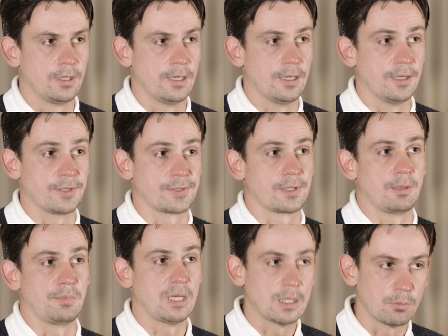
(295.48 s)
as a
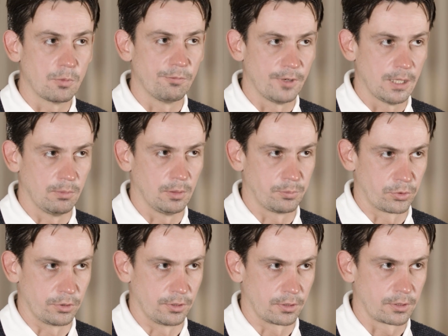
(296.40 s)
minimum viable
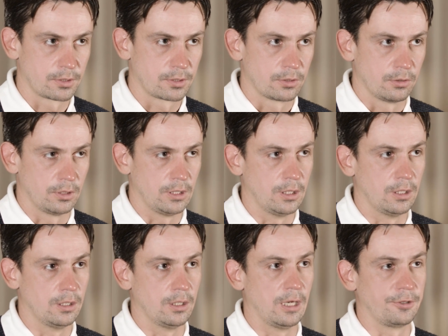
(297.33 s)
product
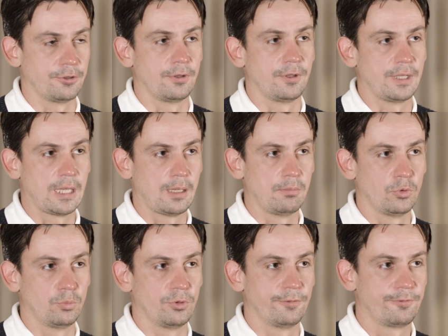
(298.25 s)
under the name
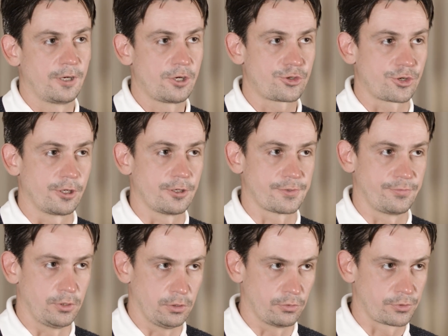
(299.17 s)
Uber Fresh are as
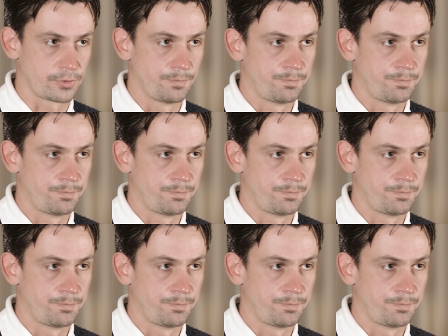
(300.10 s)
follows.